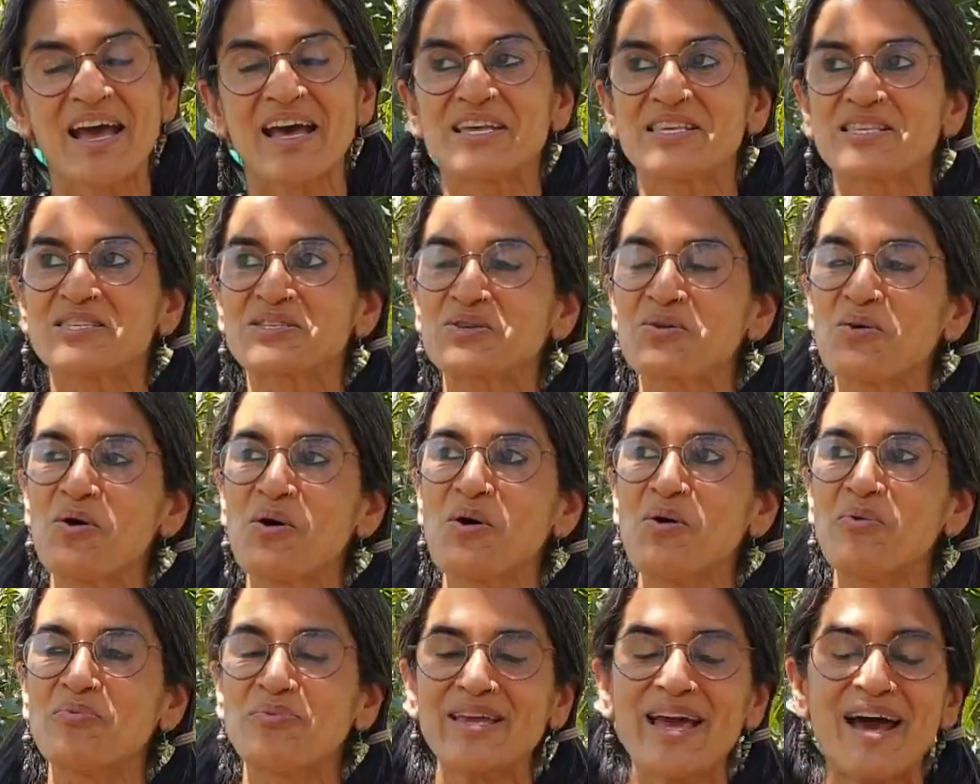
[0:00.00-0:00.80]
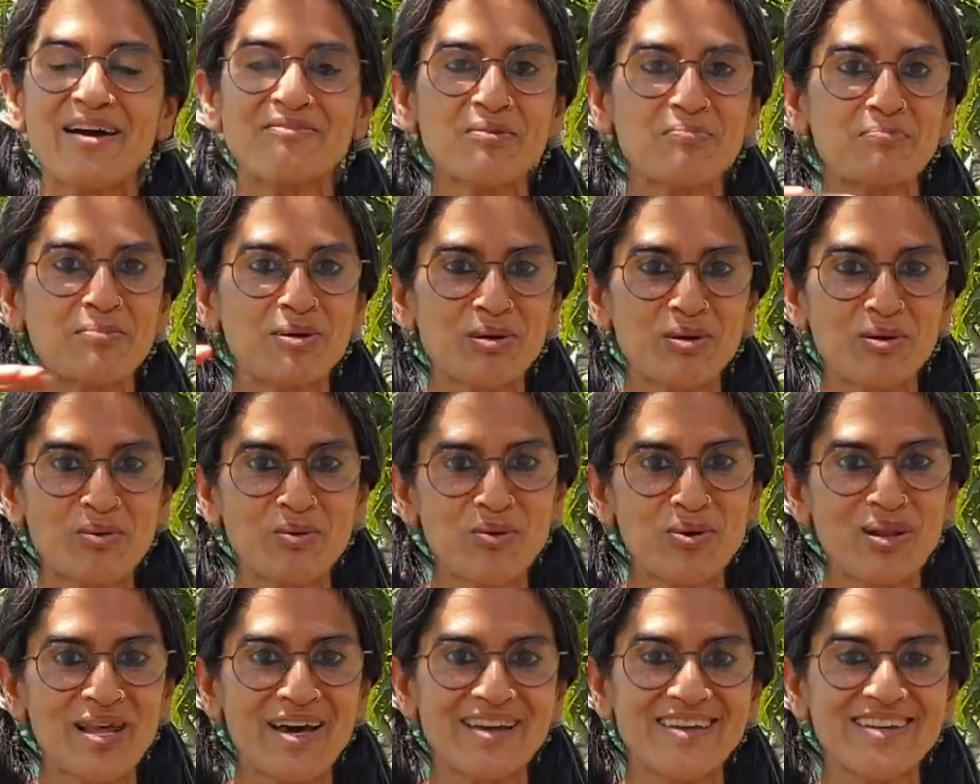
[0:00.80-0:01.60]
So we have a
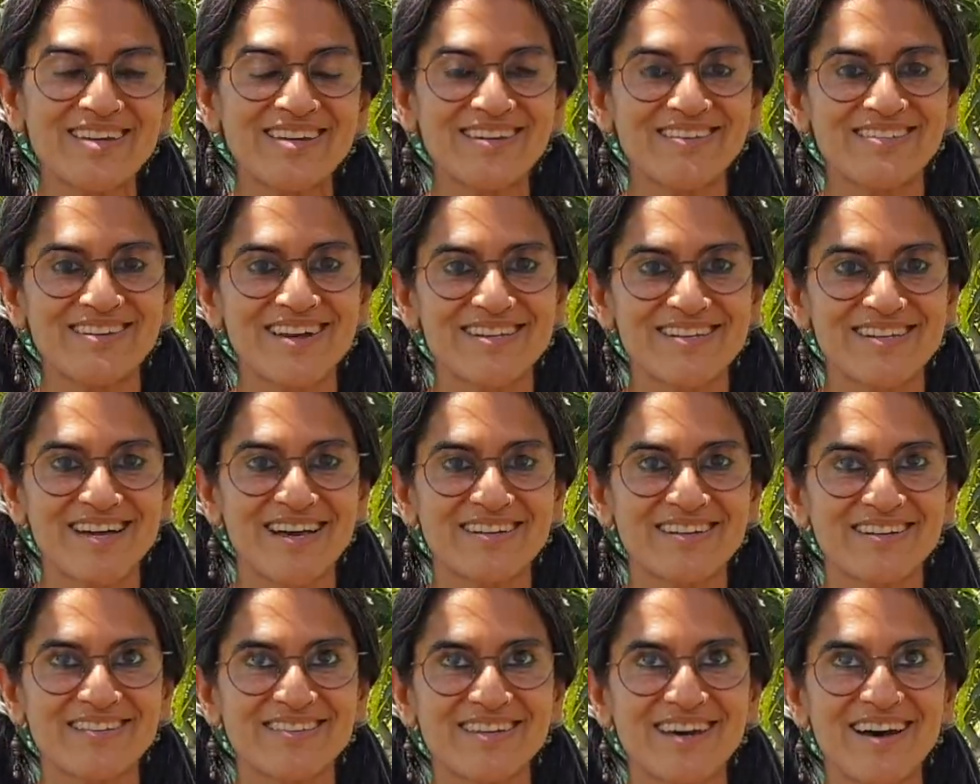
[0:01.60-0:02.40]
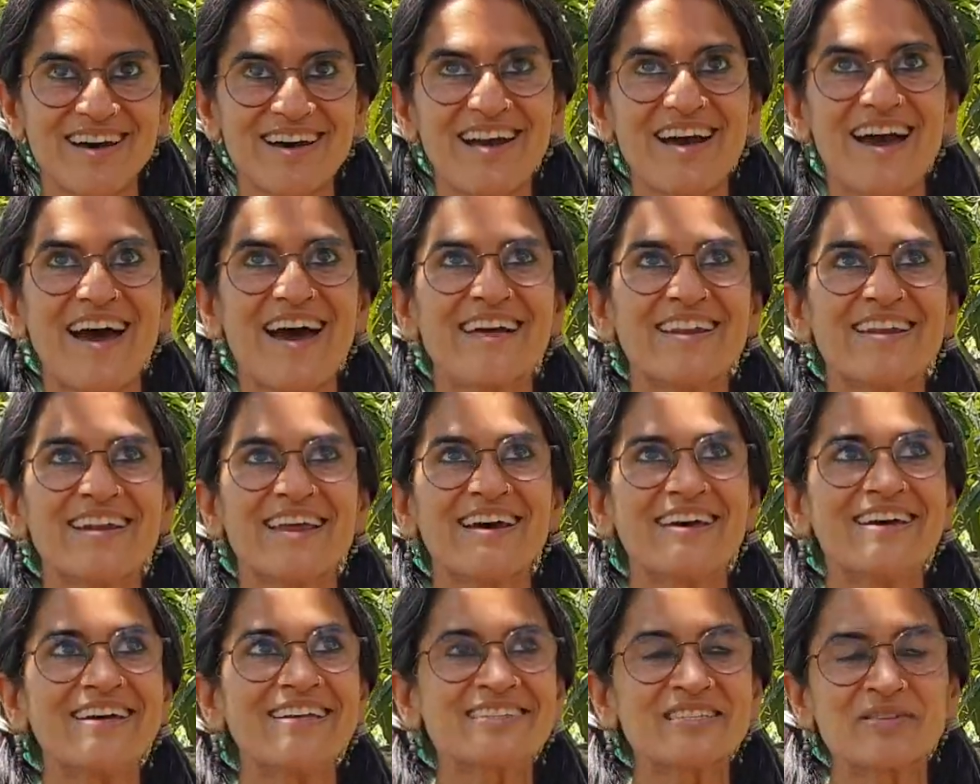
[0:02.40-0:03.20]
pergola here at Ananda and
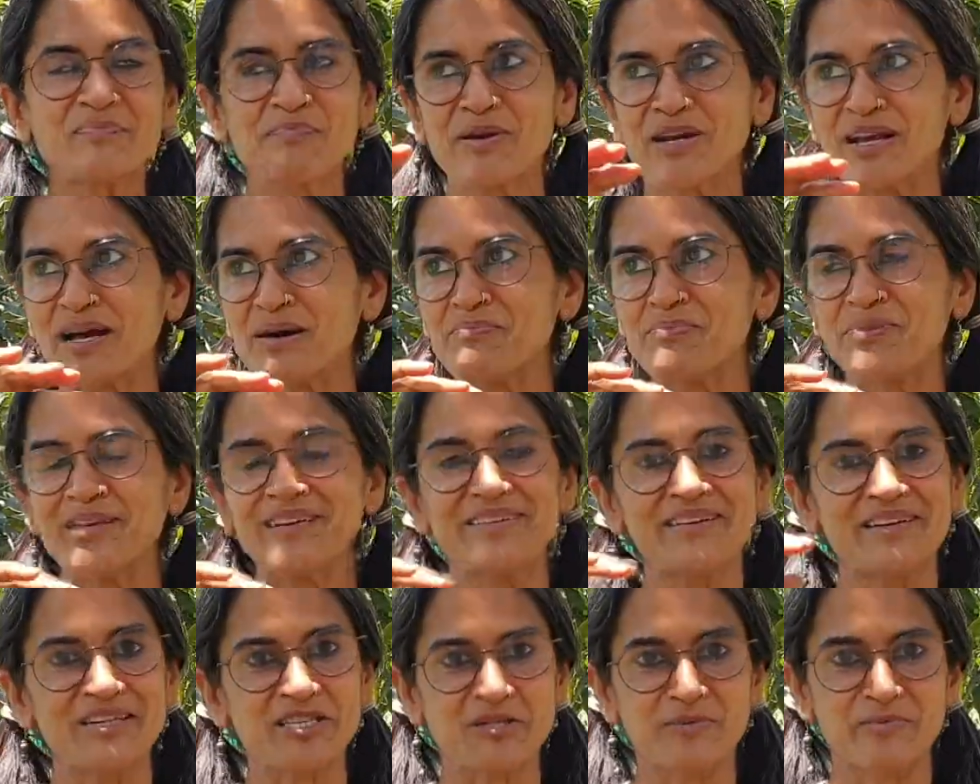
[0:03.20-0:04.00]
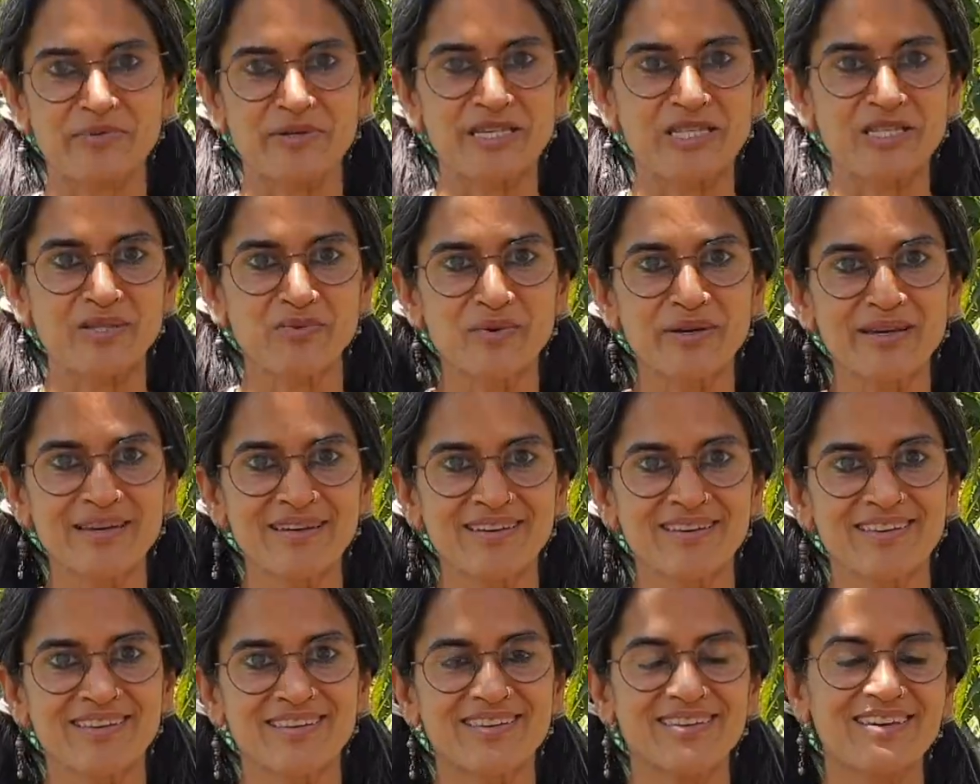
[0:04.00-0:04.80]
it's become their expressway.
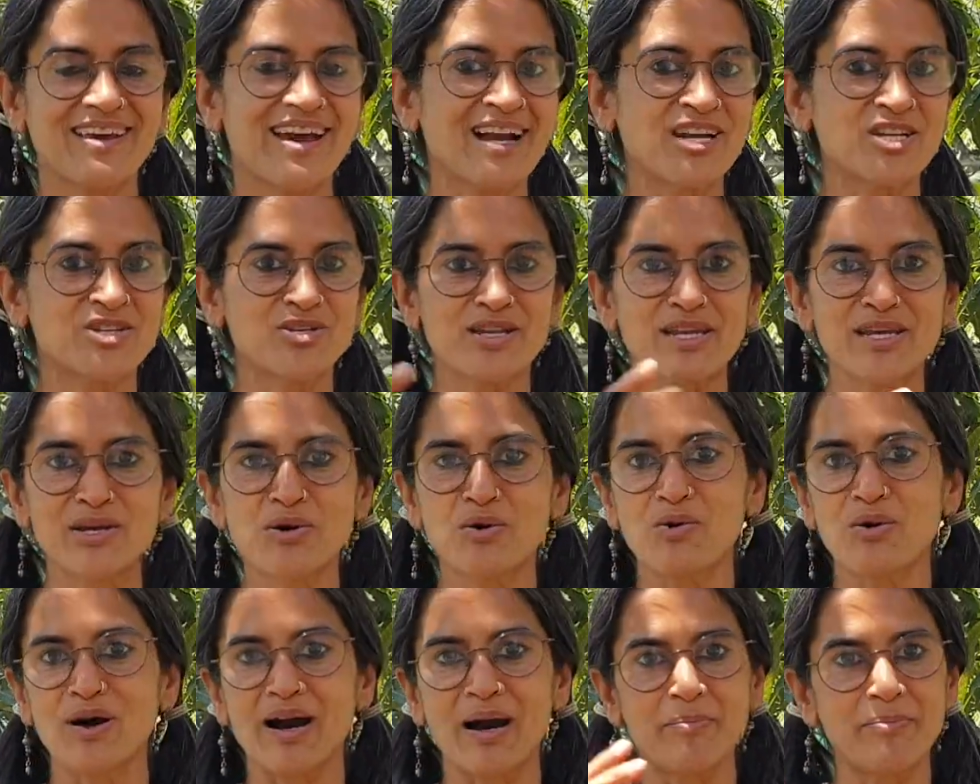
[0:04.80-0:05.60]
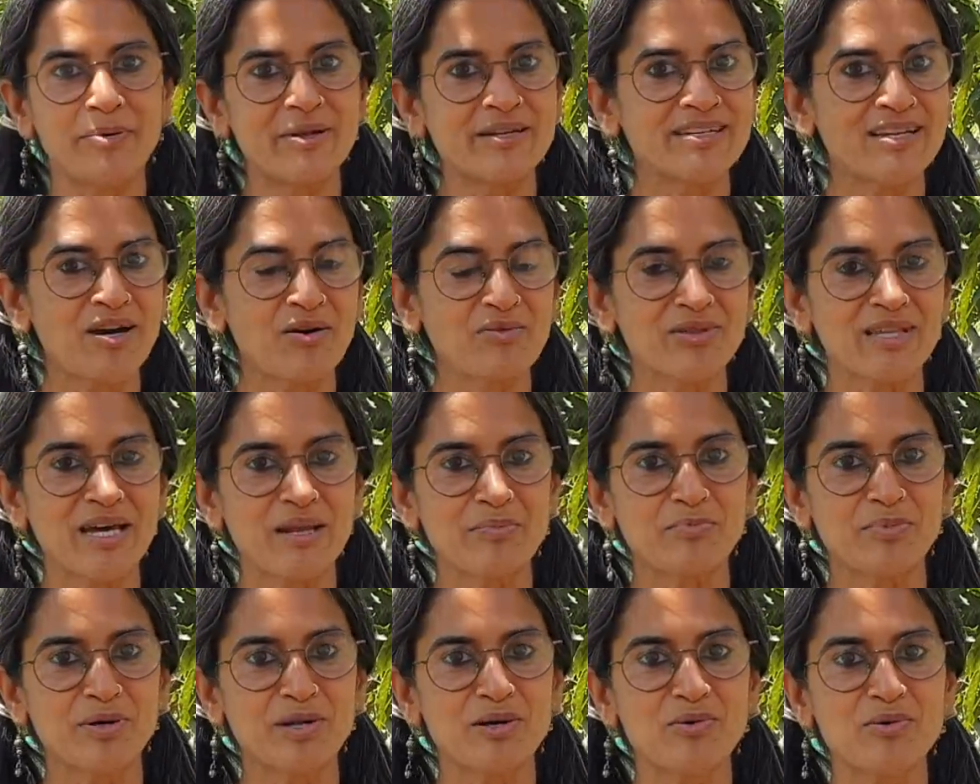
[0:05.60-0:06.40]
They actually go up and down
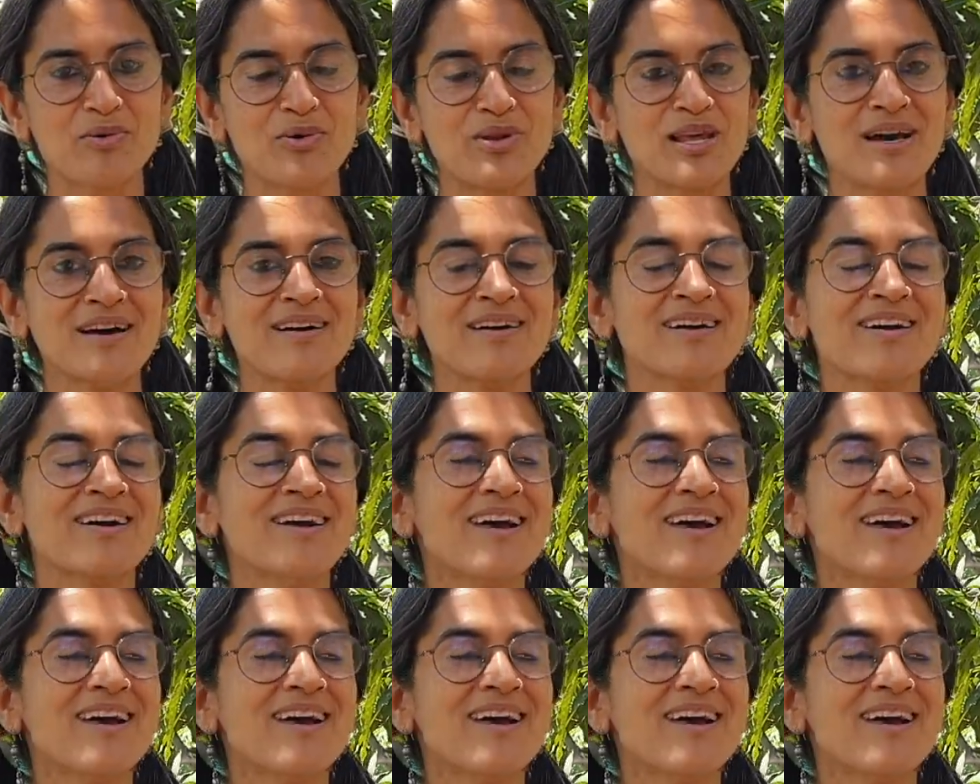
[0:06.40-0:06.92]
that pergola